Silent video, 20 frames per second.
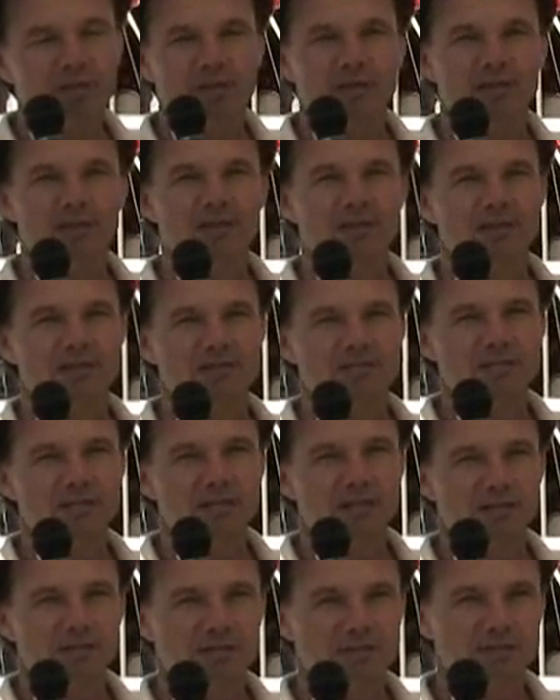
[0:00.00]
And the
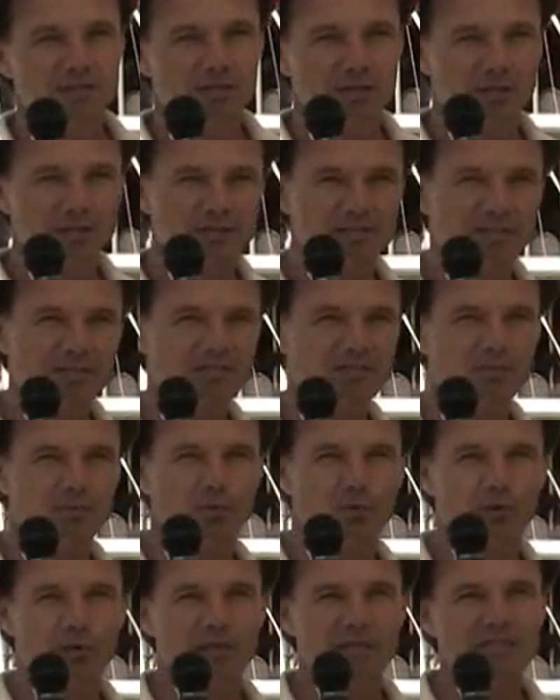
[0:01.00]
Zenith uh,
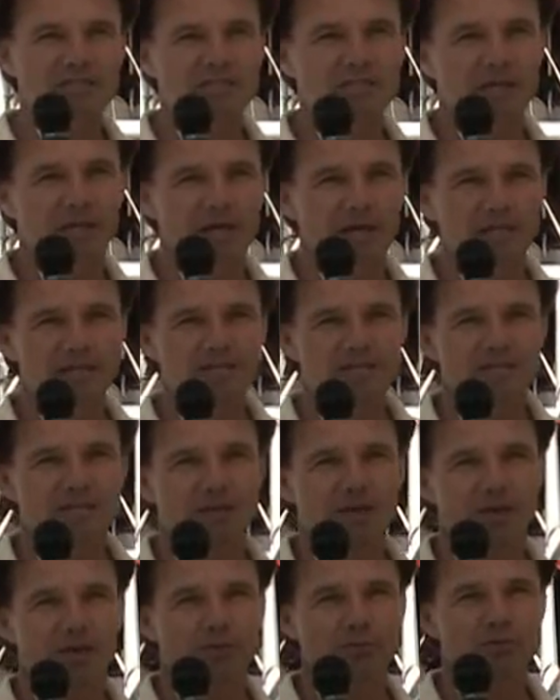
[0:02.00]
601 HDS
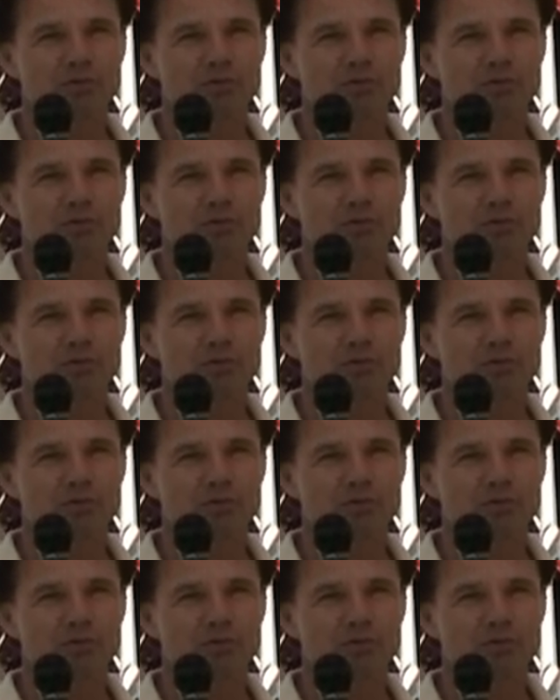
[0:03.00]
uh,